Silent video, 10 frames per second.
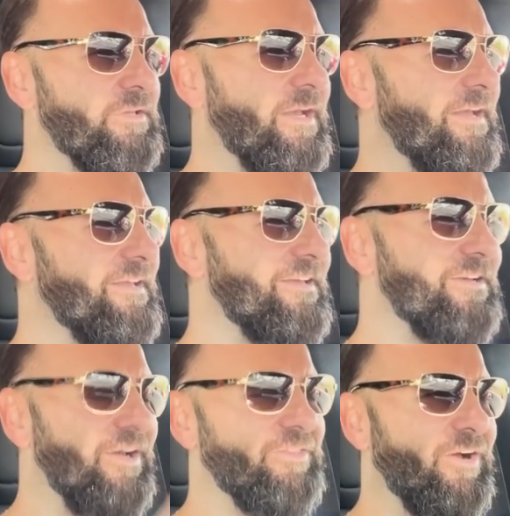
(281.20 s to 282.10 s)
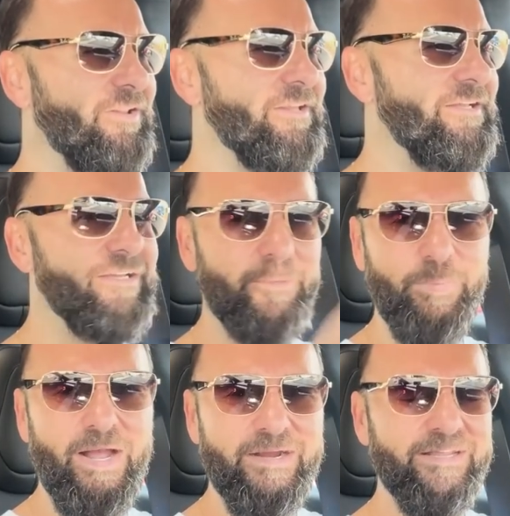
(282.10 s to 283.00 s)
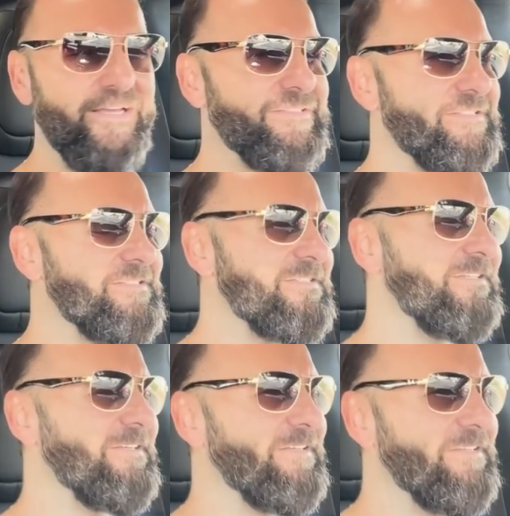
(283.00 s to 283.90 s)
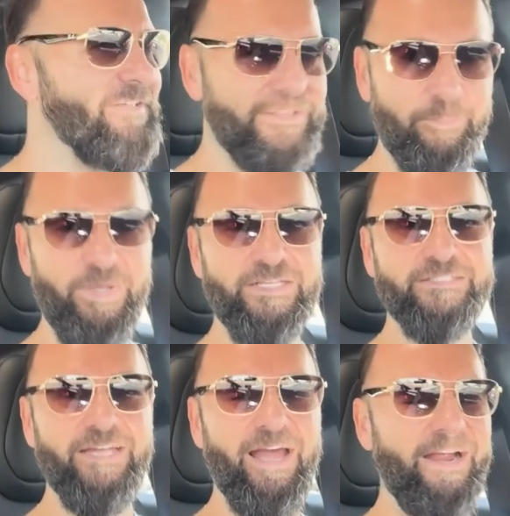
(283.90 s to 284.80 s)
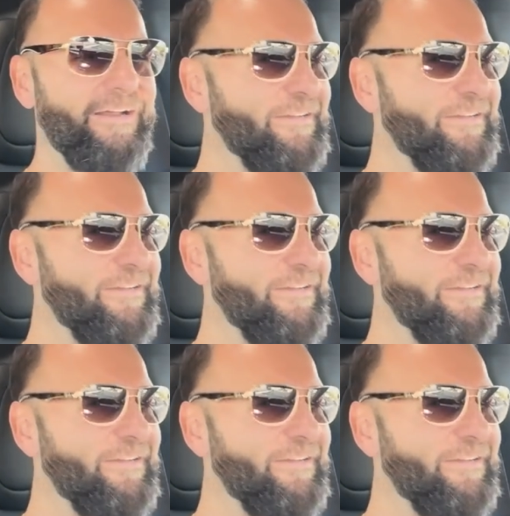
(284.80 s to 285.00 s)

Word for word: you got, you got all in. You got pocket aces. You got the big stack.